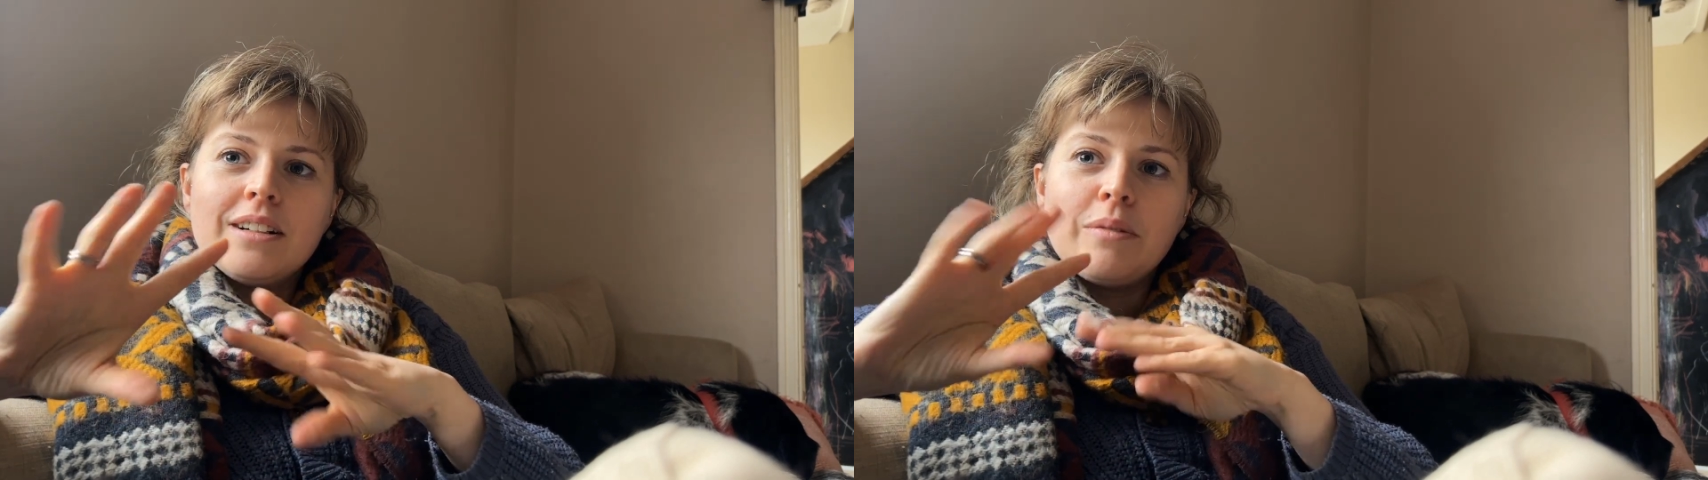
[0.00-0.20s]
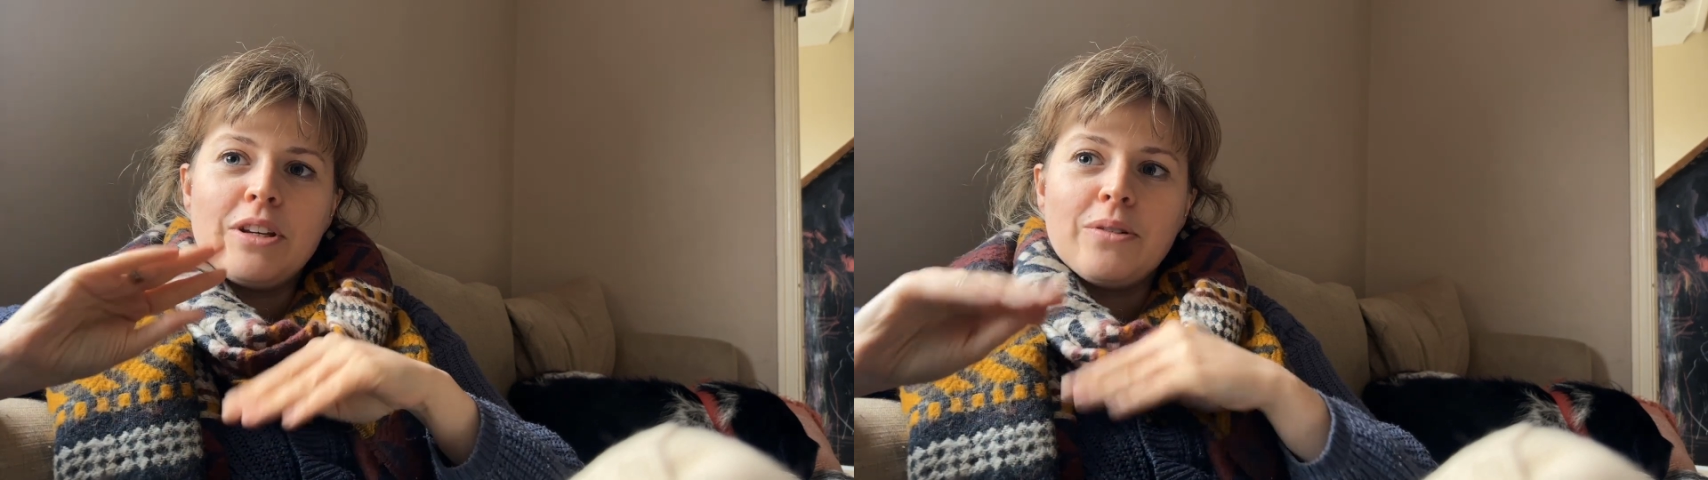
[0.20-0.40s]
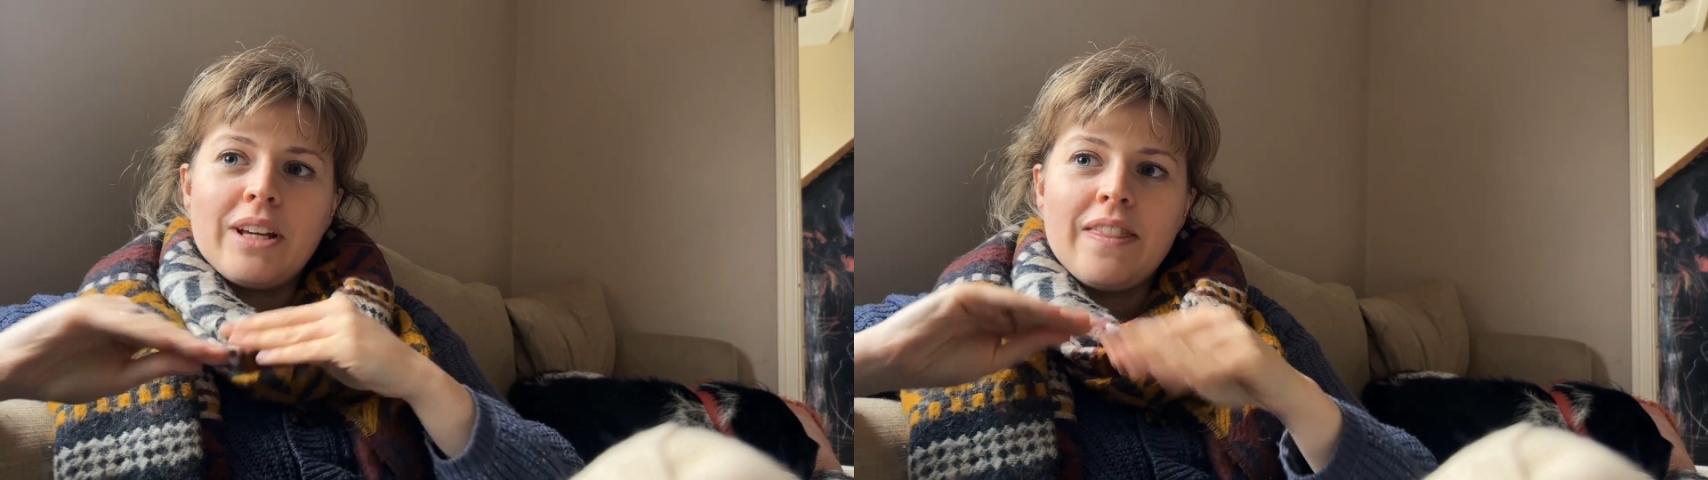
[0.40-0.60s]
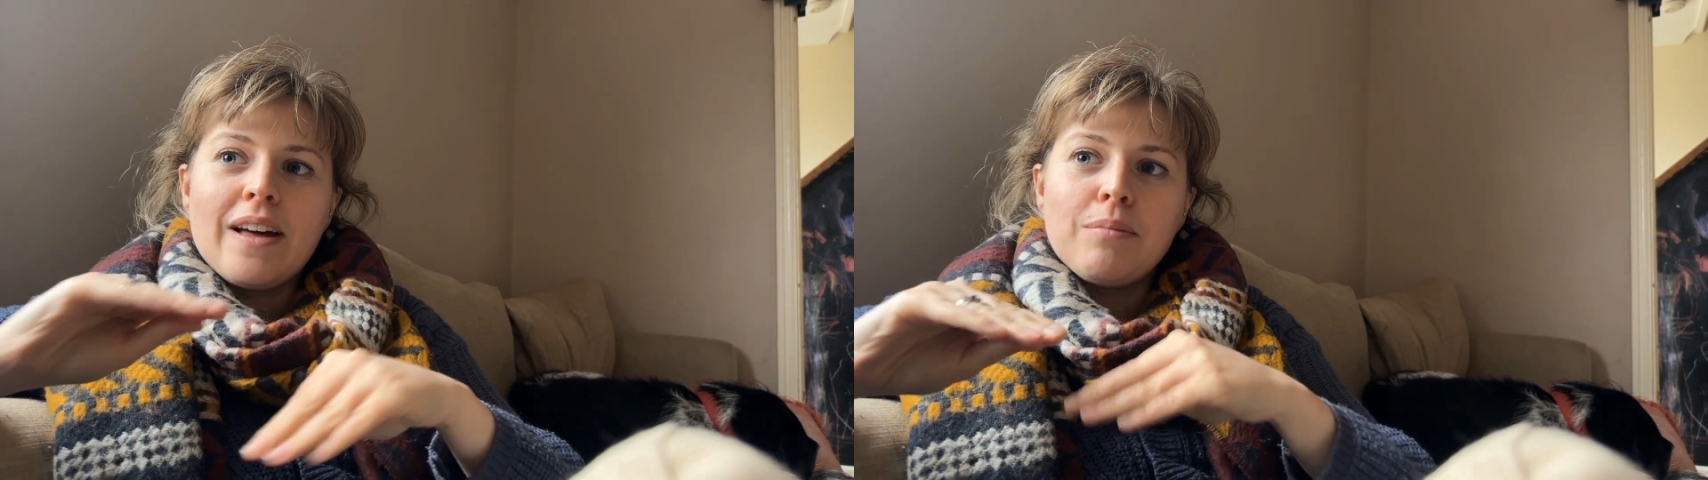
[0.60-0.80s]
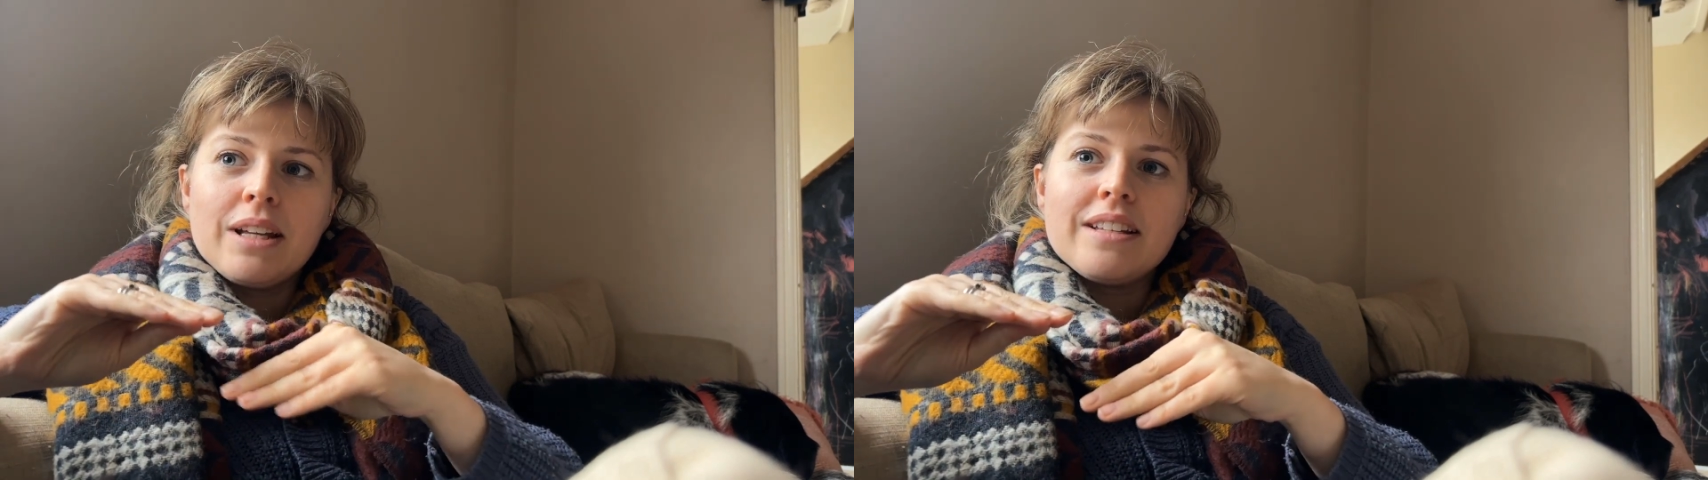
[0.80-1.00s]
when you're in
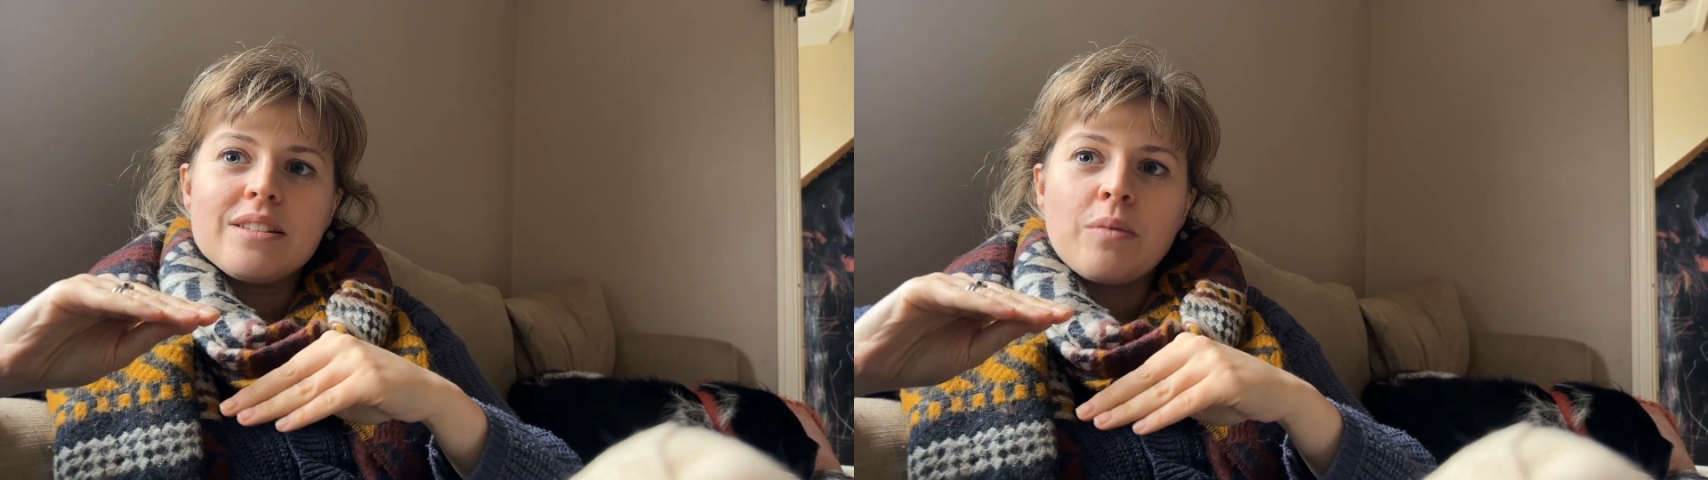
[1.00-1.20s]
that place,